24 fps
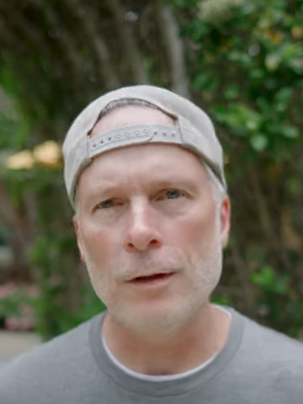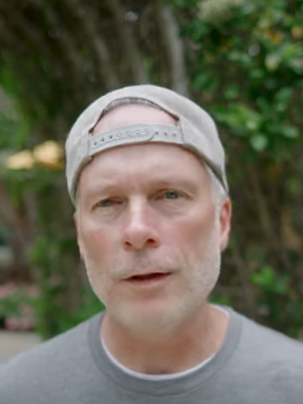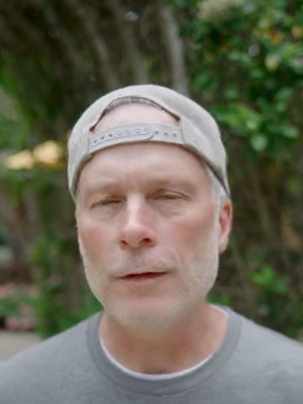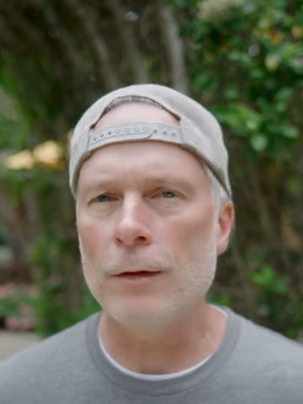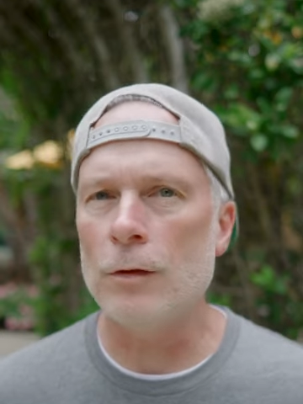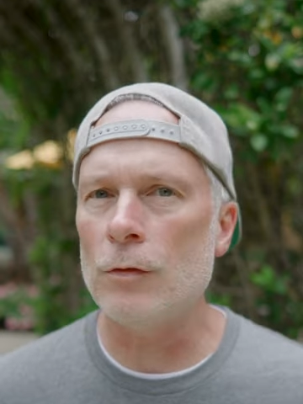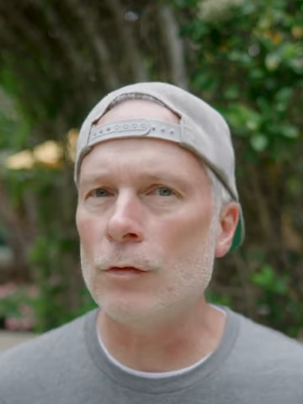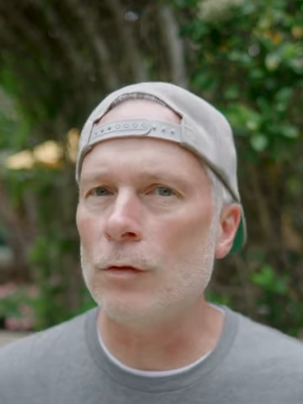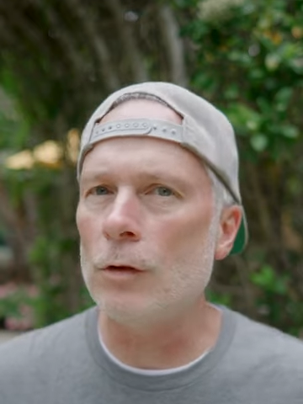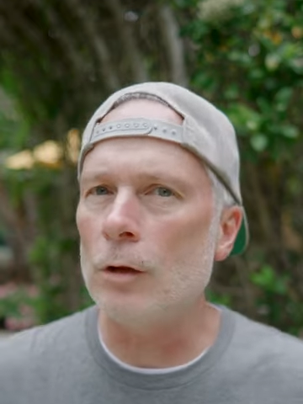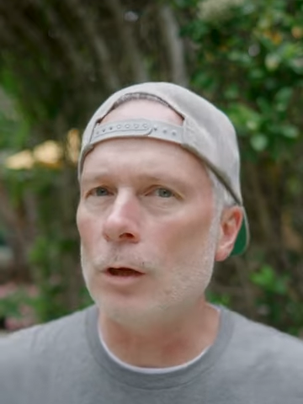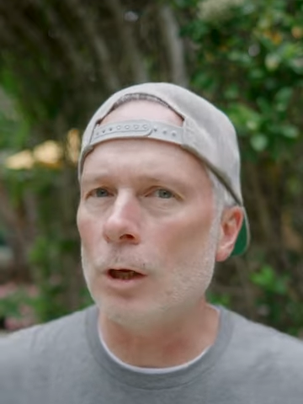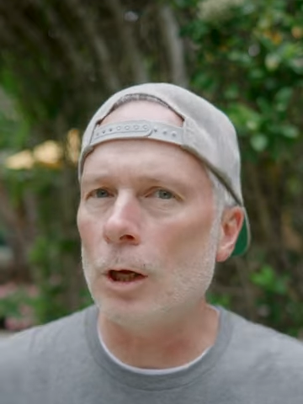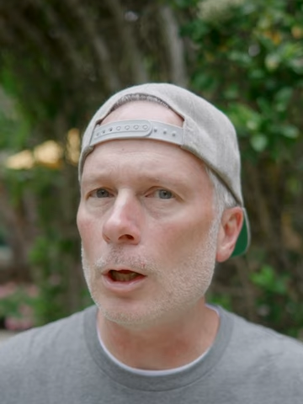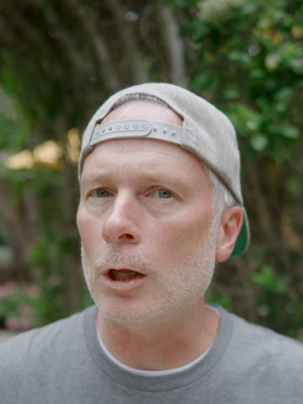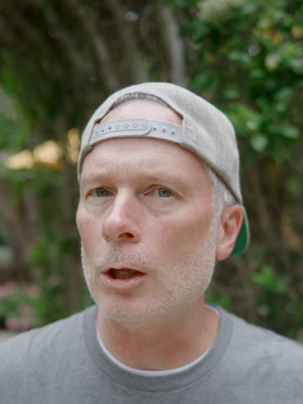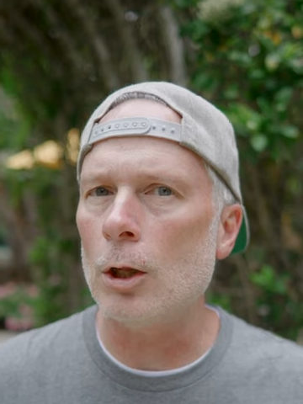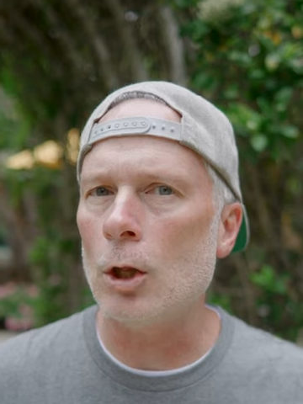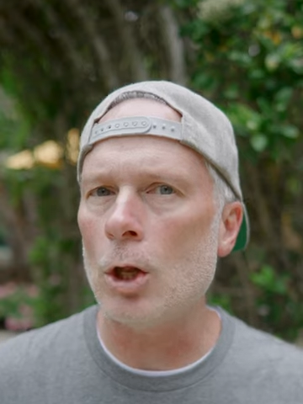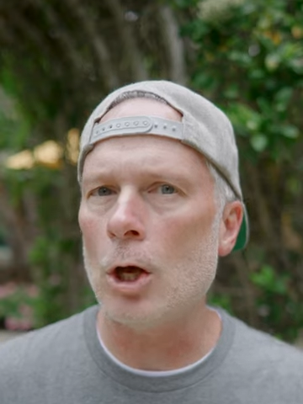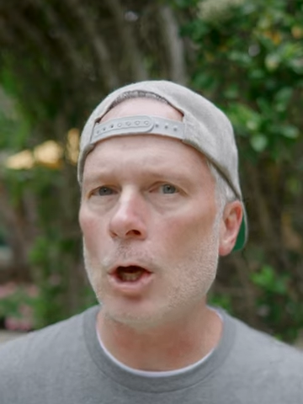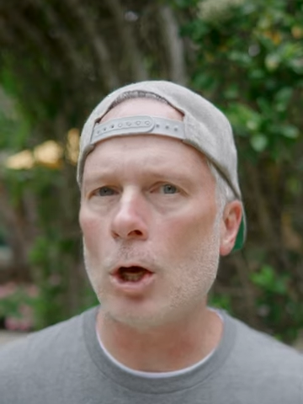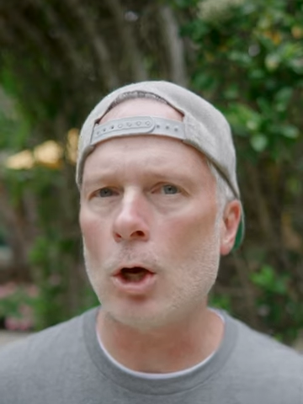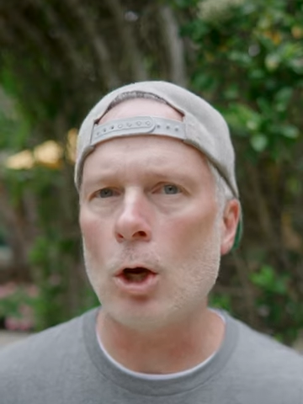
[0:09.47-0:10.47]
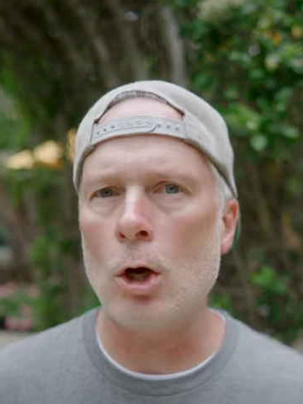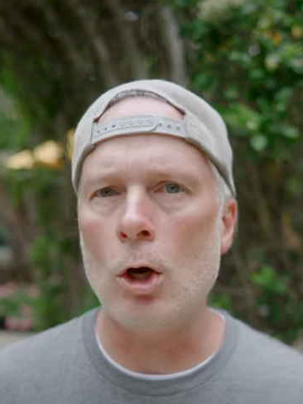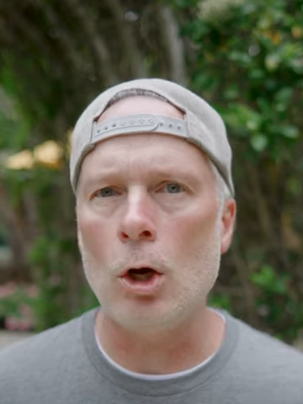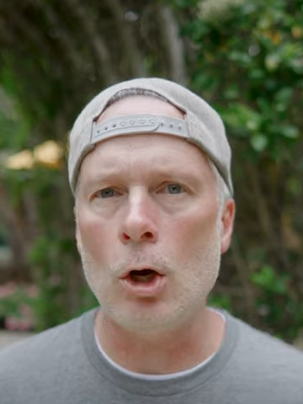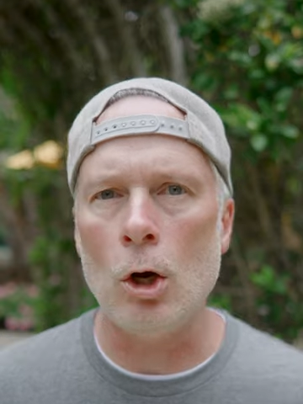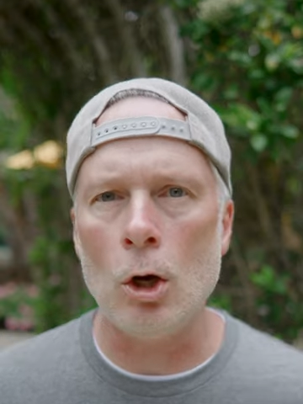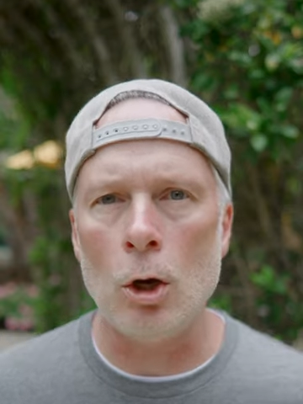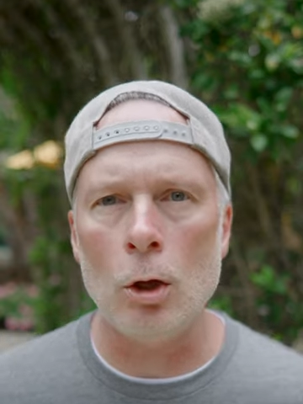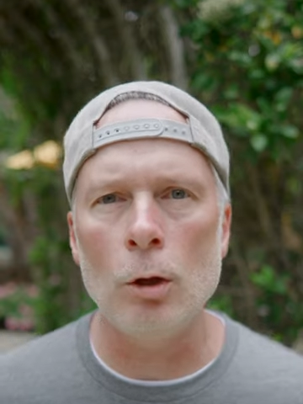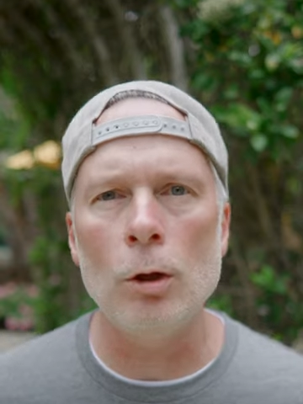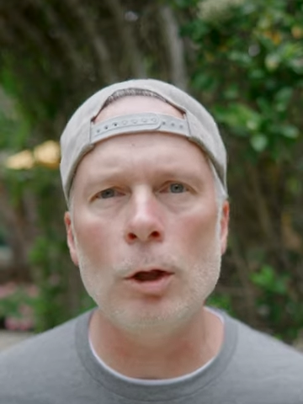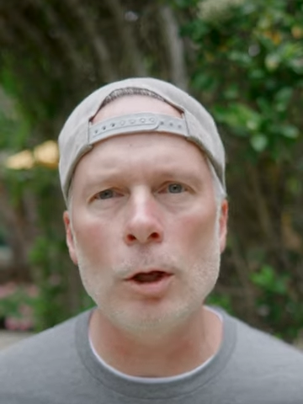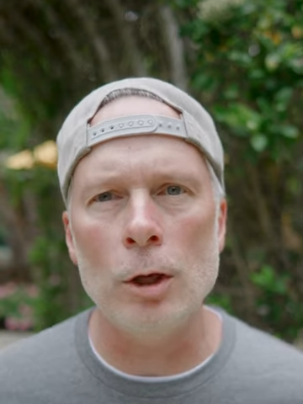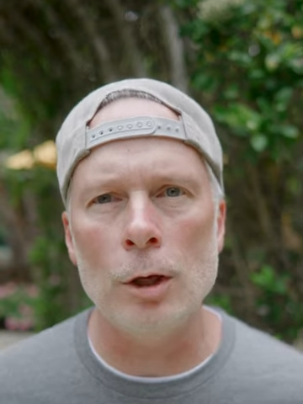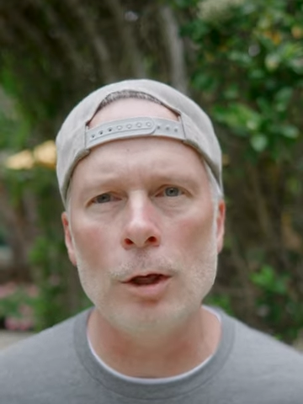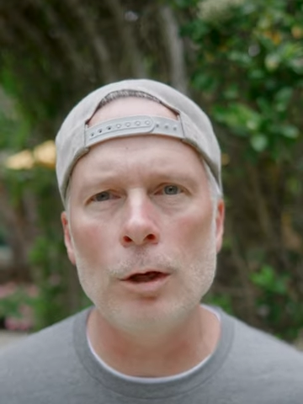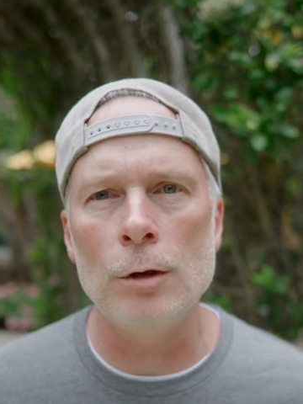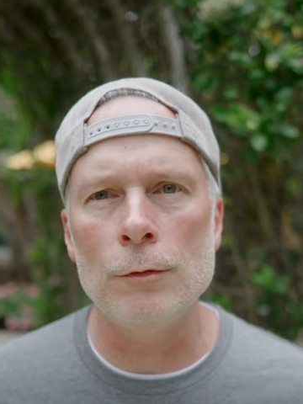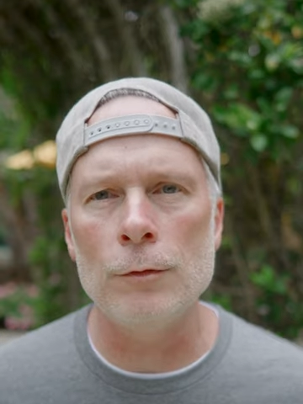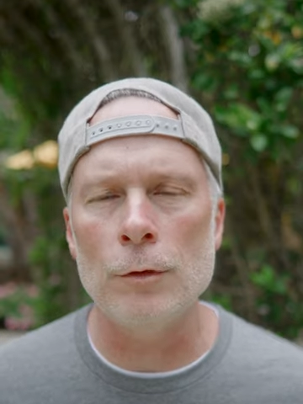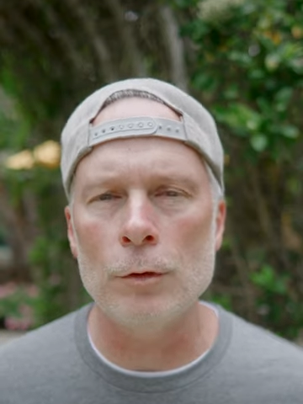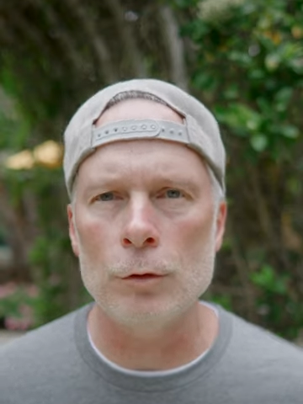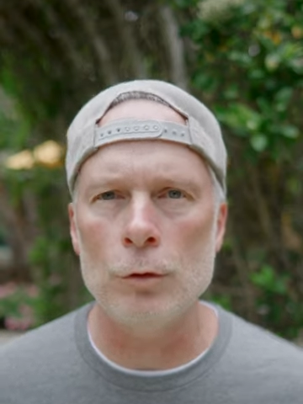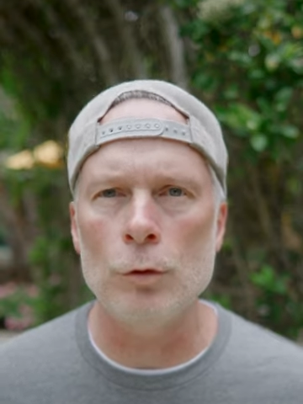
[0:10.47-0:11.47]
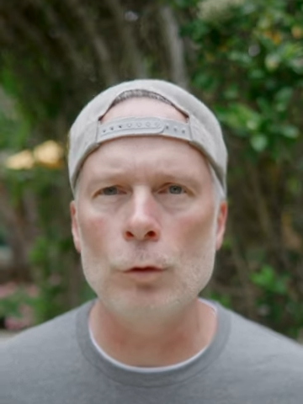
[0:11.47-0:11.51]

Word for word: This is gonna unlock all of